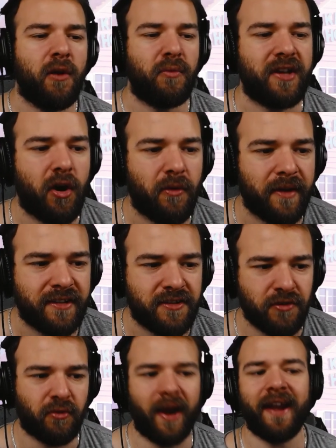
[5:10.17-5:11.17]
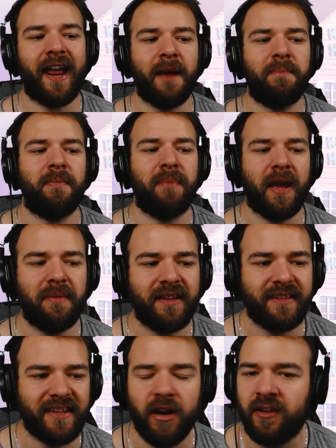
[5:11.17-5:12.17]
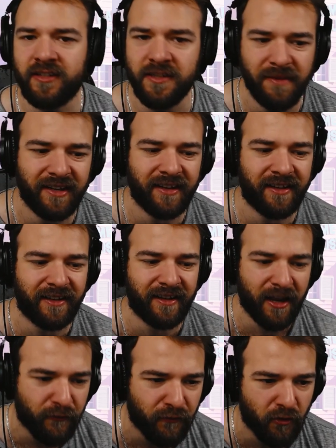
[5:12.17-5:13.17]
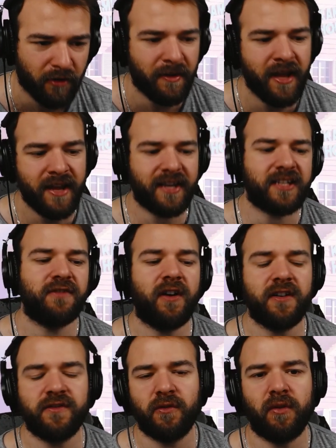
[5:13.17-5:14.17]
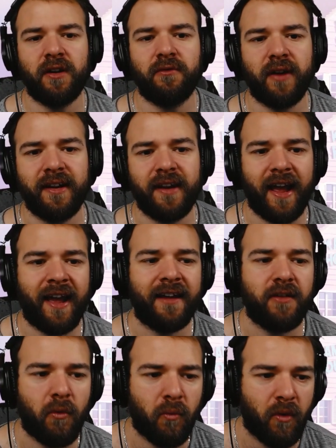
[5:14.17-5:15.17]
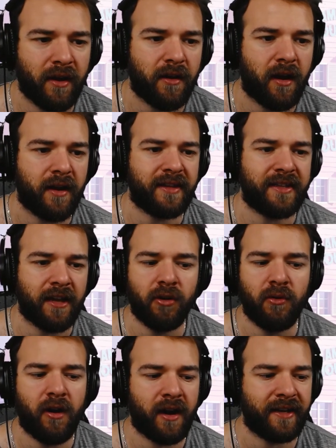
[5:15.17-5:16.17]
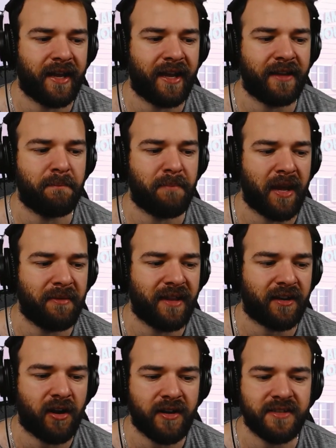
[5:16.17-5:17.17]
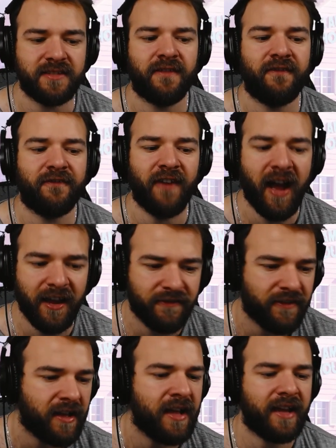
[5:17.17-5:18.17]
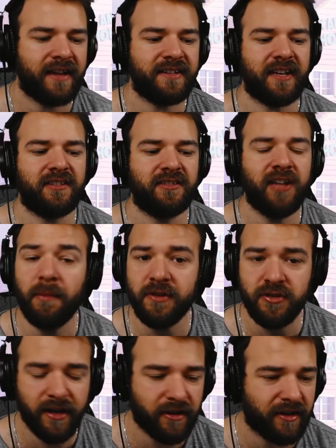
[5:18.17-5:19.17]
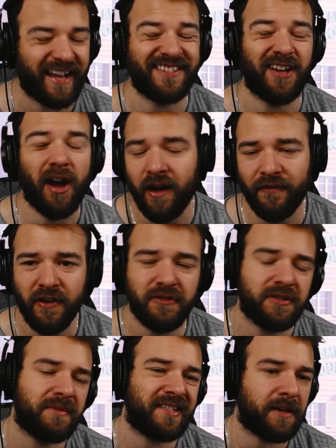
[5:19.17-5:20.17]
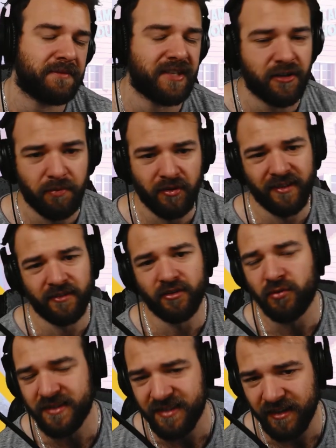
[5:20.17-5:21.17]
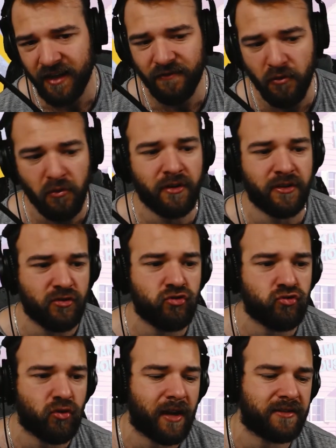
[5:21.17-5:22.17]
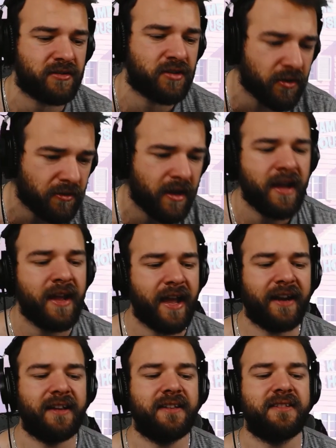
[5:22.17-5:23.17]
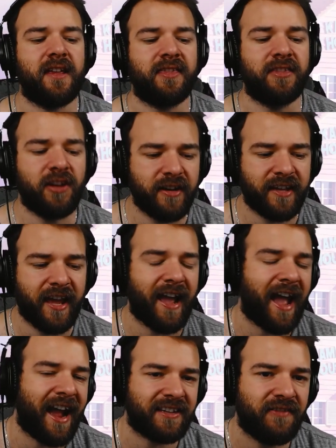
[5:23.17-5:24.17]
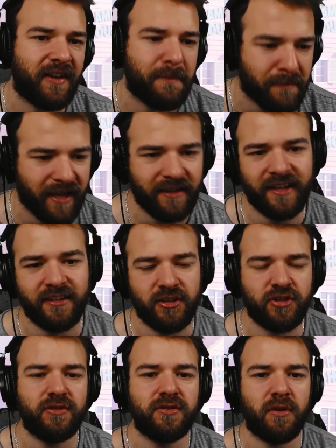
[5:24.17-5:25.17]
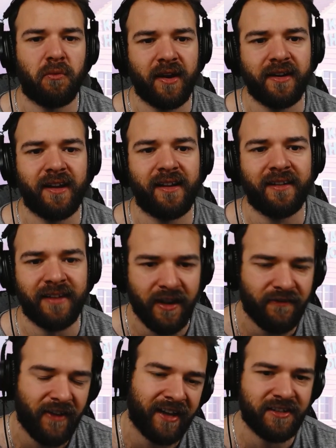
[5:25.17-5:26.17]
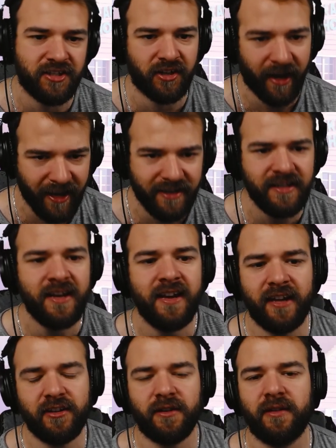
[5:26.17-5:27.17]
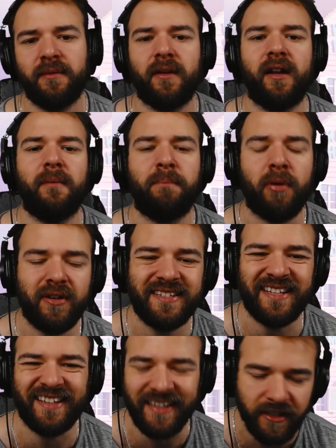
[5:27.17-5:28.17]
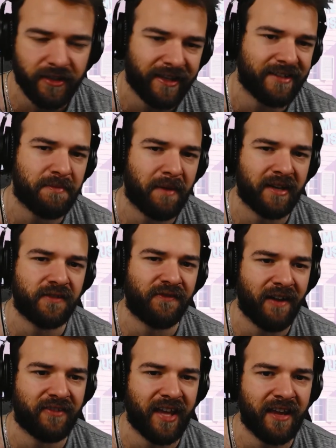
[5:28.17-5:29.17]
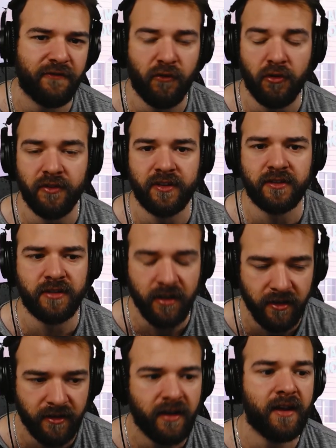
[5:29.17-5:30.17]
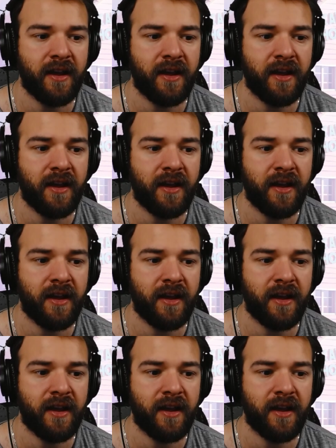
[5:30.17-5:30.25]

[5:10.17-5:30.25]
we go into Great Ape Baby, the ultimate life form. EX evolves for 1 red and 1 yellow on a baby that costs 5. It is a double striker. It has offering, which means it comes in, your opponent either crits a life or you draw 2. And it is 30k, activate main. You get to choose 1 life added to your hand, and your opponent's leader gets minus 5k for the turn.